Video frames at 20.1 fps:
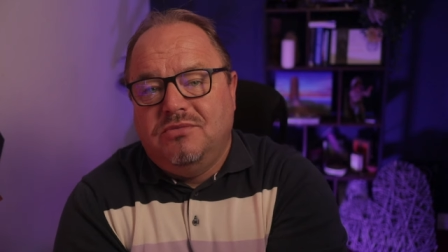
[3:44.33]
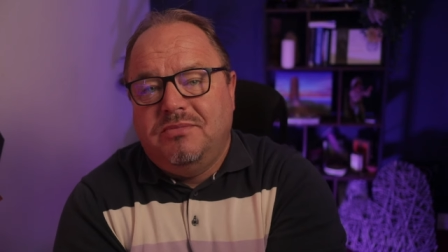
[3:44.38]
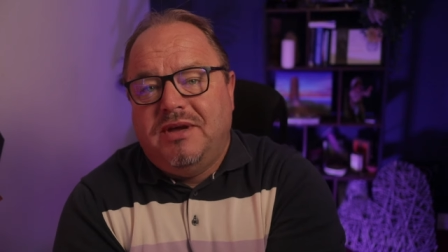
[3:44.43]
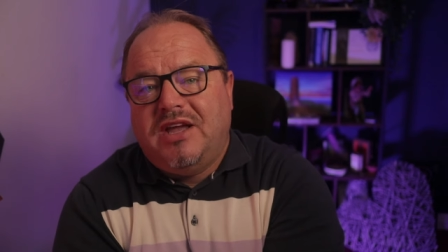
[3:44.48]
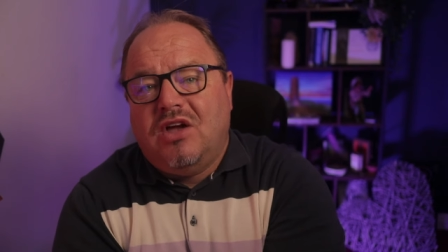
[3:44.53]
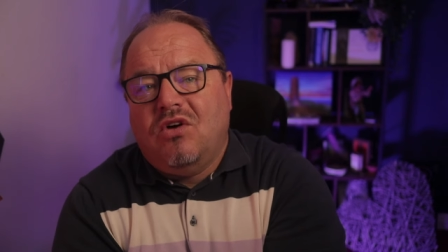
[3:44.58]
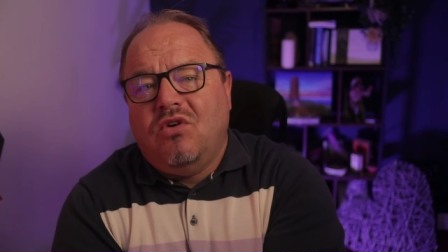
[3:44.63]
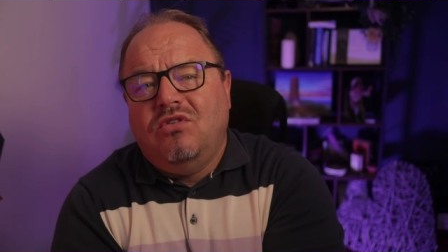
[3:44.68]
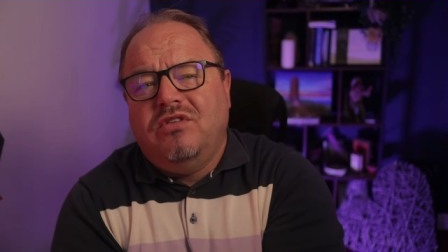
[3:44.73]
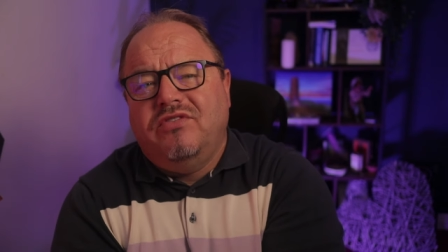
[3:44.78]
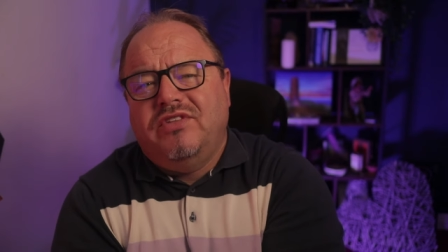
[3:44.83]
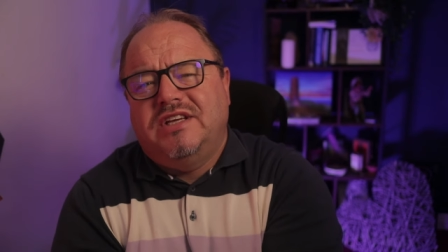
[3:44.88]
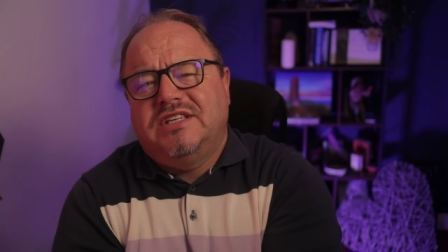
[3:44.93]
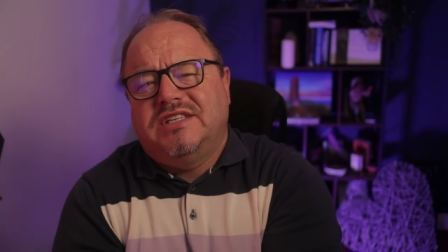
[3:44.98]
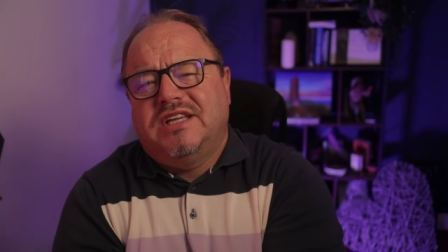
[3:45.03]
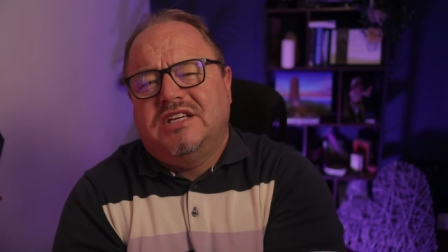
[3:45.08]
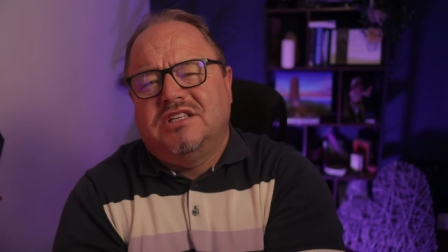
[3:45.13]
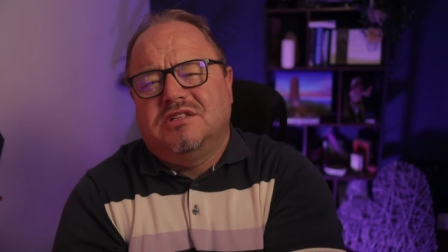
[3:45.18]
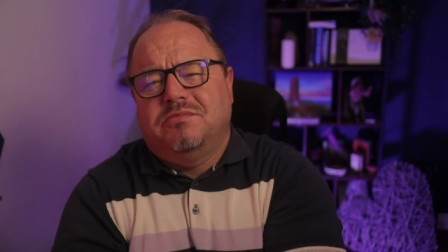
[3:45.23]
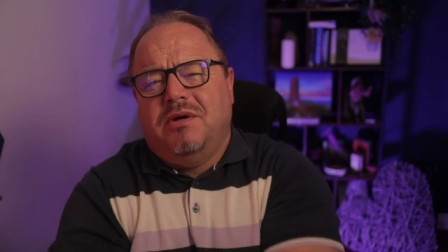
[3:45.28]
You may get all of
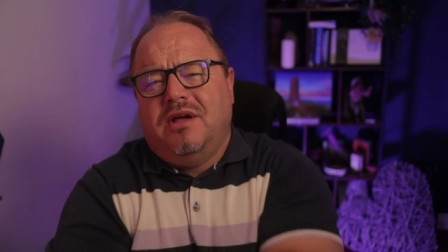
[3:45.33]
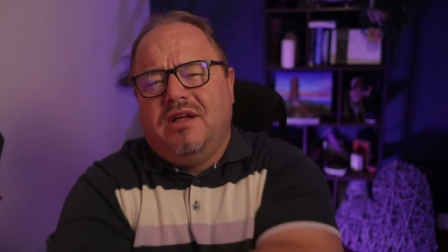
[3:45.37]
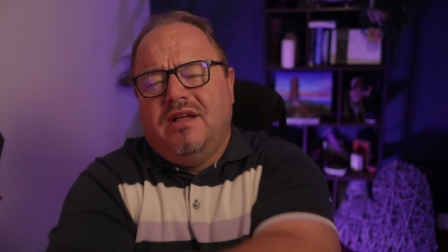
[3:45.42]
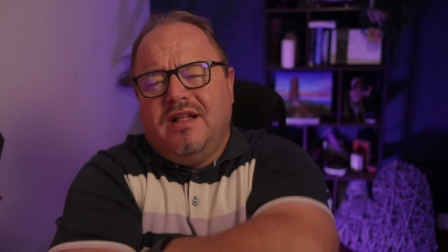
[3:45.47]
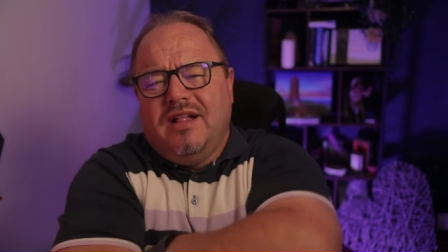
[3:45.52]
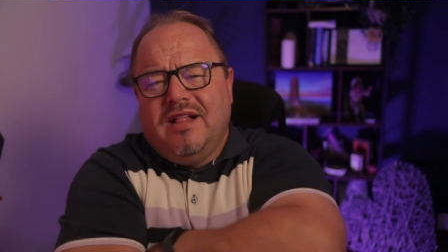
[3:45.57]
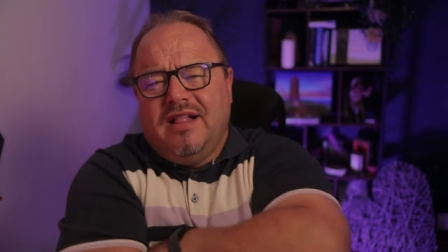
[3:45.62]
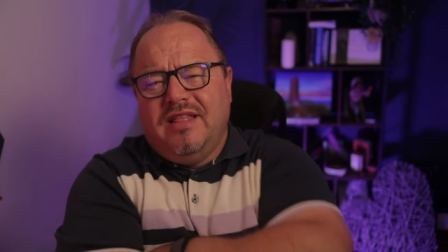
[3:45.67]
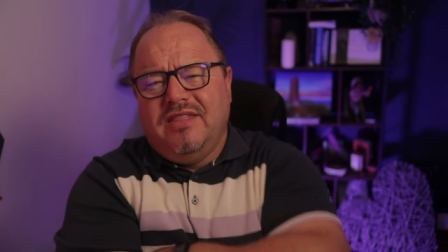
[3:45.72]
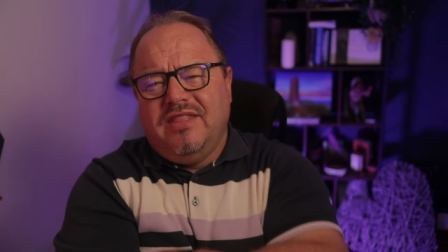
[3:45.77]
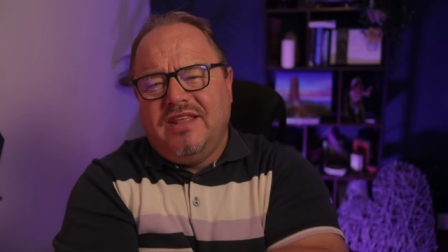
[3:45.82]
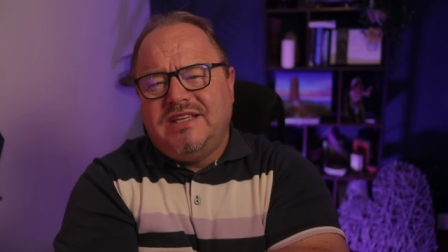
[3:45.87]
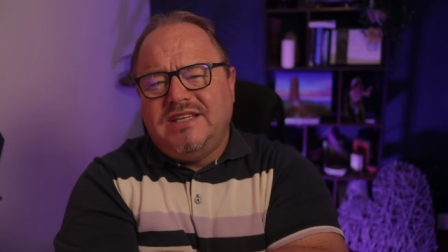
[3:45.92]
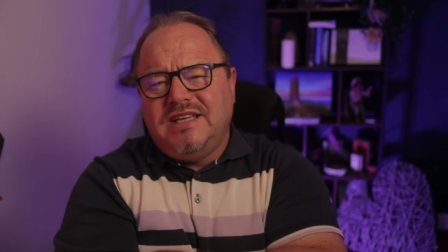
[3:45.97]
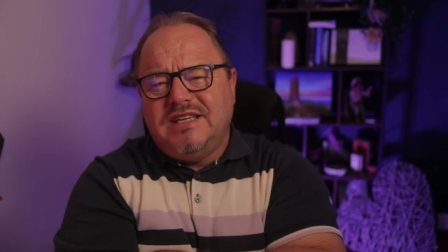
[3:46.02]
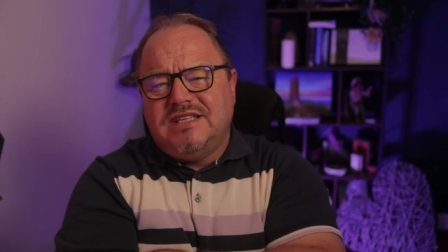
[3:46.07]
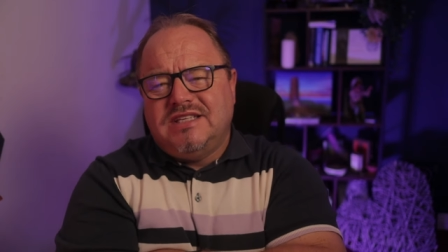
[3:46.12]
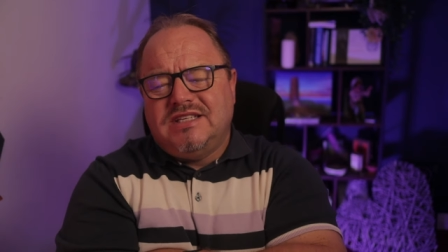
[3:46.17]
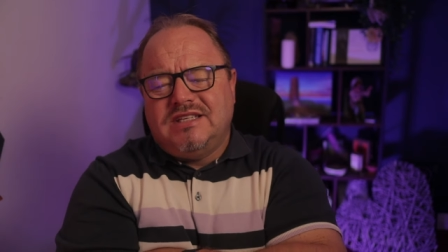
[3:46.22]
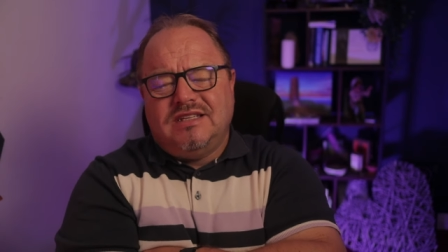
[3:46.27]
these things, but this
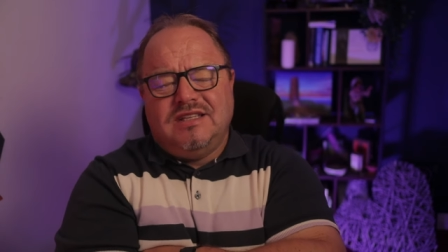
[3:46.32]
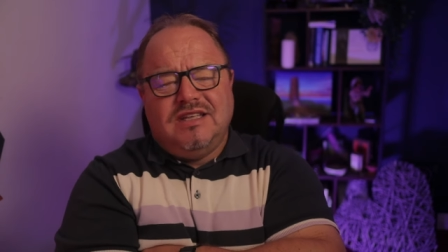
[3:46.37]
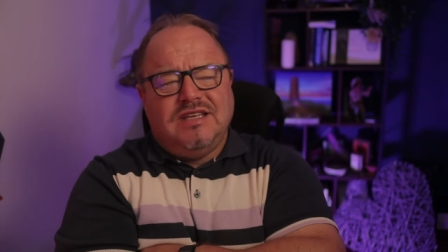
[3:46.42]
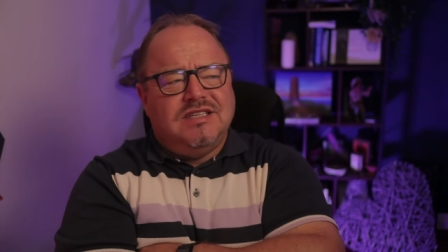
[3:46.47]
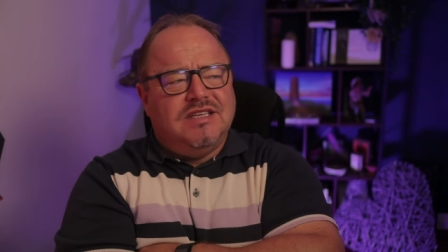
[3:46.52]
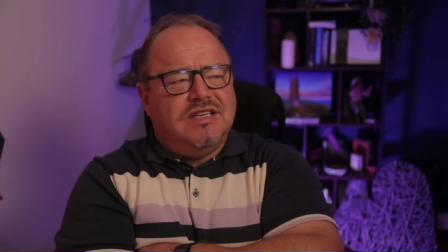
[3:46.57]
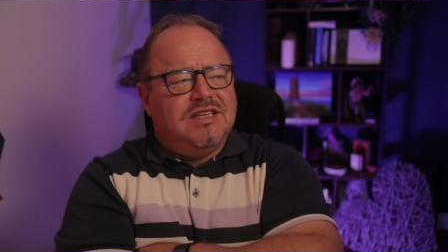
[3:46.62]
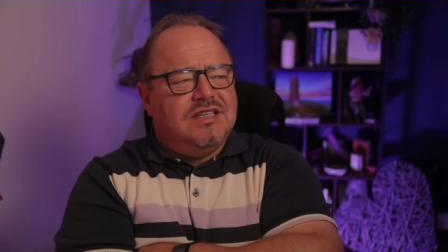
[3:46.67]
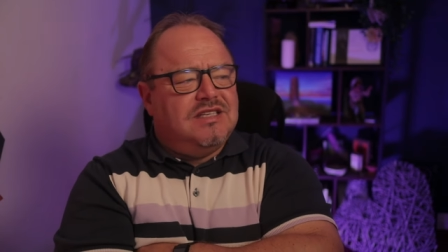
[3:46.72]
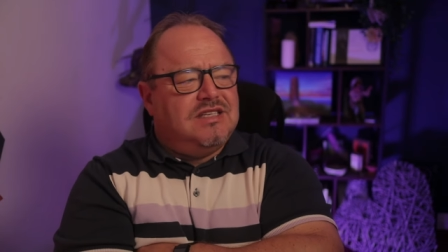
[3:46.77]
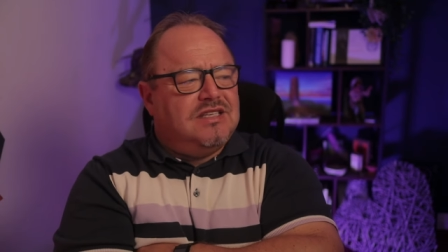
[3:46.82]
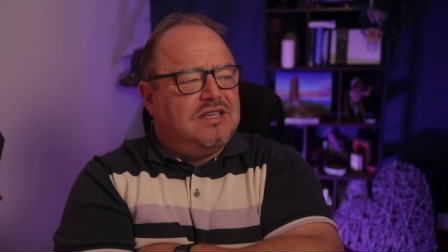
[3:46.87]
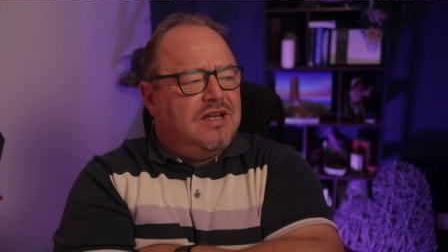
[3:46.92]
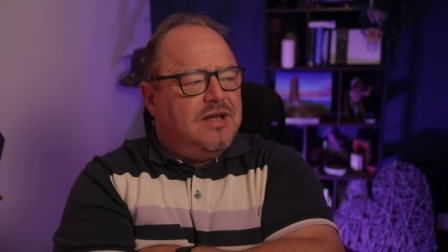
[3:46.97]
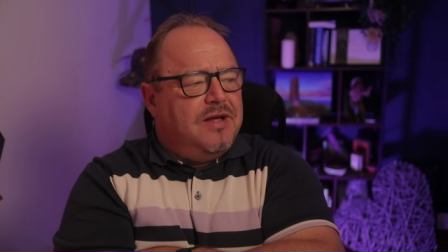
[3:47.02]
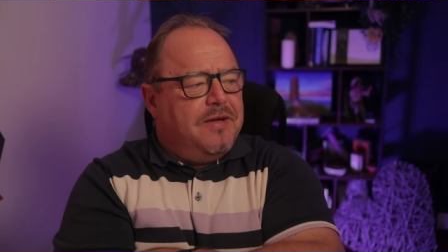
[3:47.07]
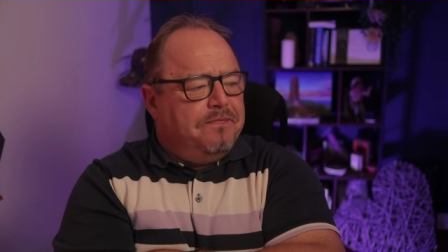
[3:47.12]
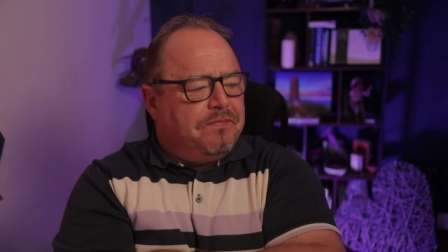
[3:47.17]
is this is